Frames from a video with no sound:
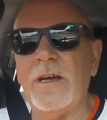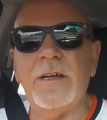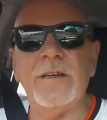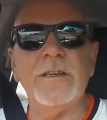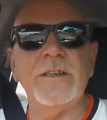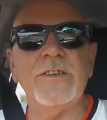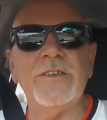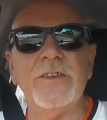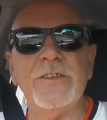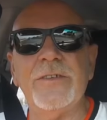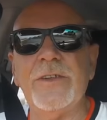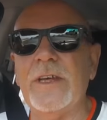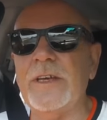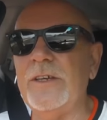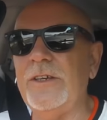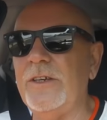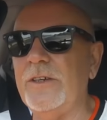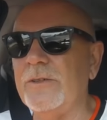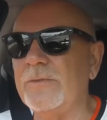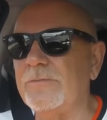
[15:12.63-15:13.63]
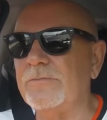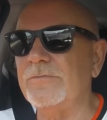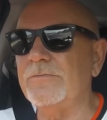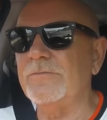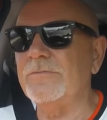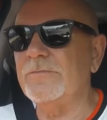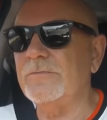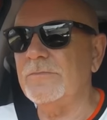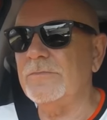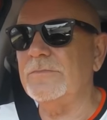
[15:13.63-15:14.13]
And he says, thank you.
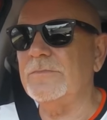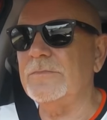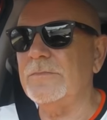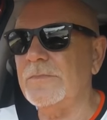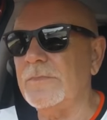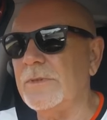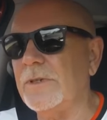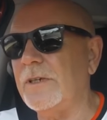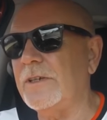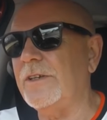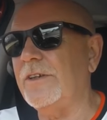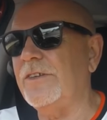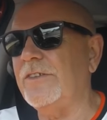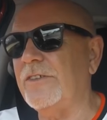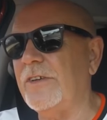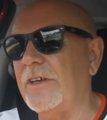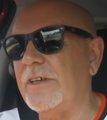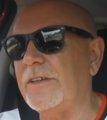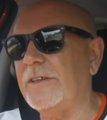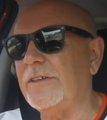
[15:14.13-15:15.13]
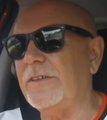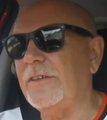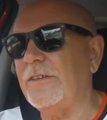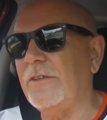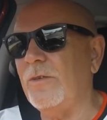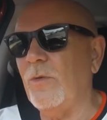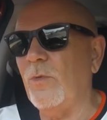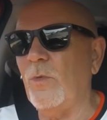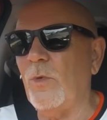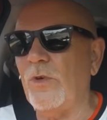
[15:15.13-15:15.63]
And he said,
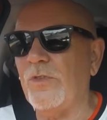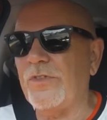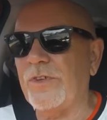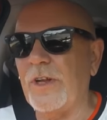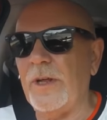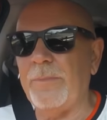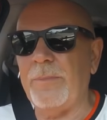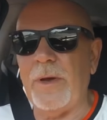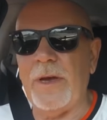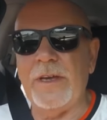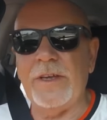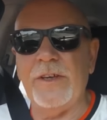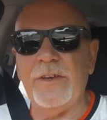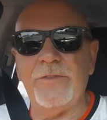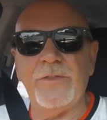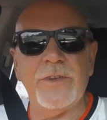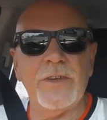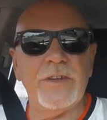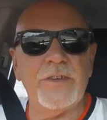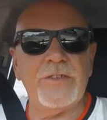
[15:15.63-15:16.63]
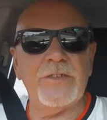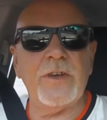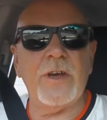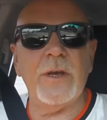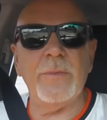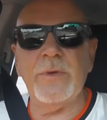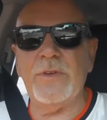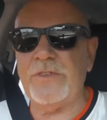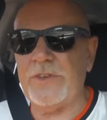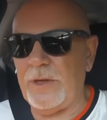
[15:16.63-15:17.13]
what shall I pay you for this
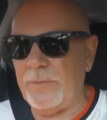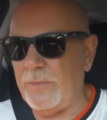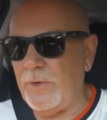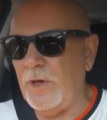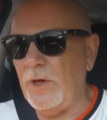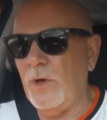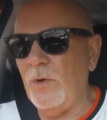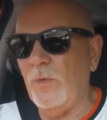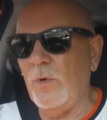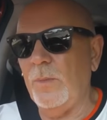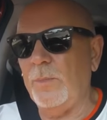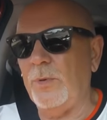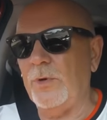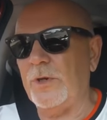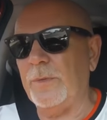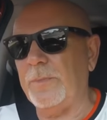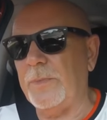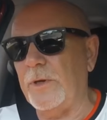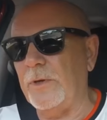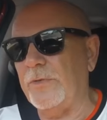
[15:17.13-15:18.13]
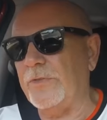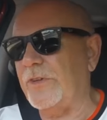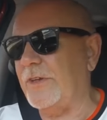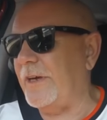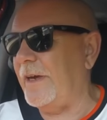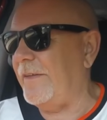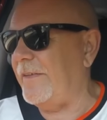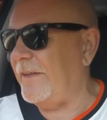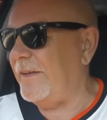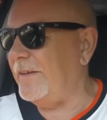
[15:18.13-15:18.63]
time? He said, we'll put a bill
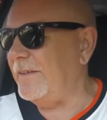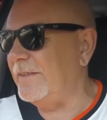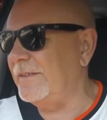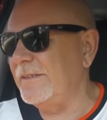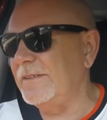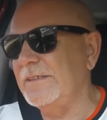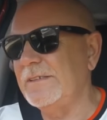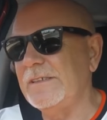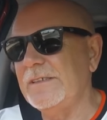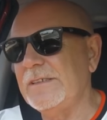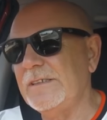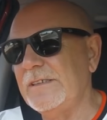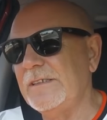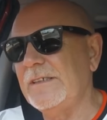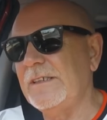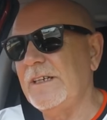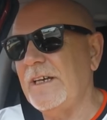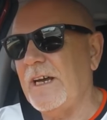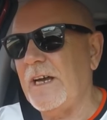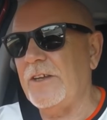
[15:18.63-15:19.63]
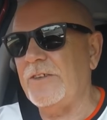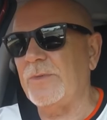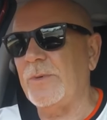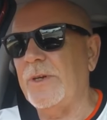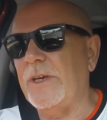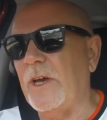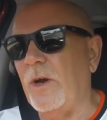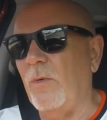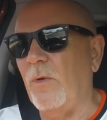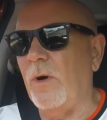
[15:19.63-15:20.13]
together as
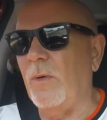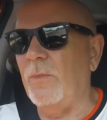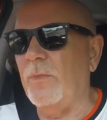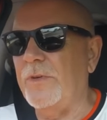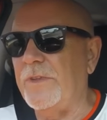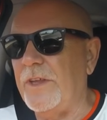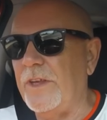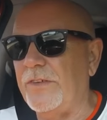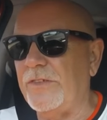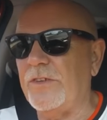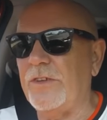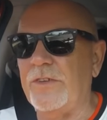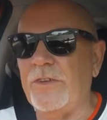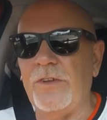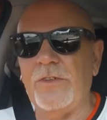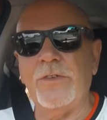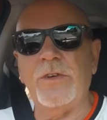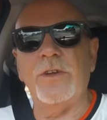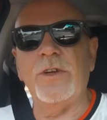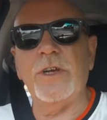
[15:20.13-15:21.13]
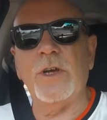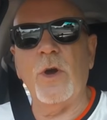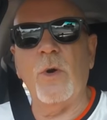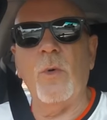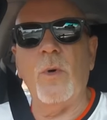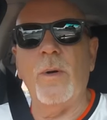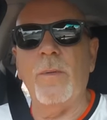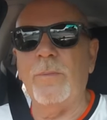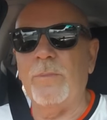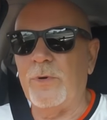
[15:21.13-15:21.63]
we go on with this, because it's going to
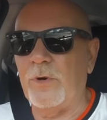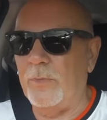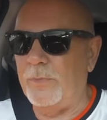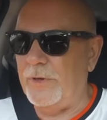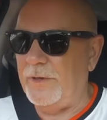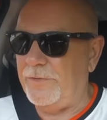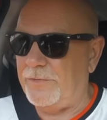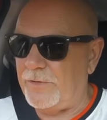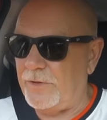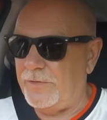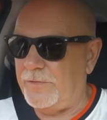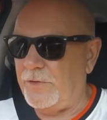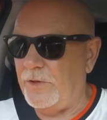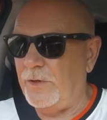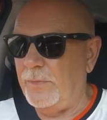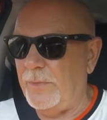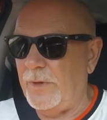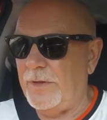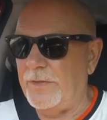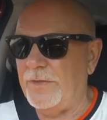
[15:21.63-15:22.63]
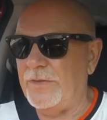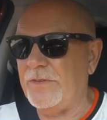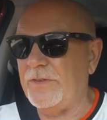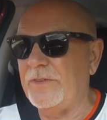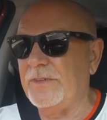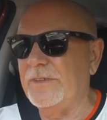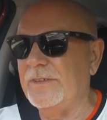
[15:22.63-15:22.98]
go on probably for a few months.